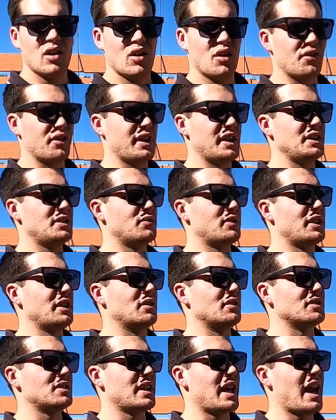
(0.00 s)
on these
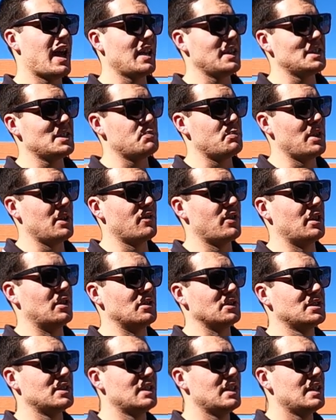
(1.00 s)
reels and spin
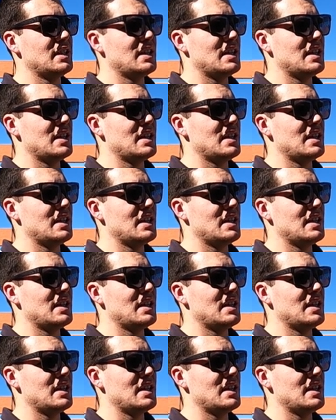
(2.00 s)
reels.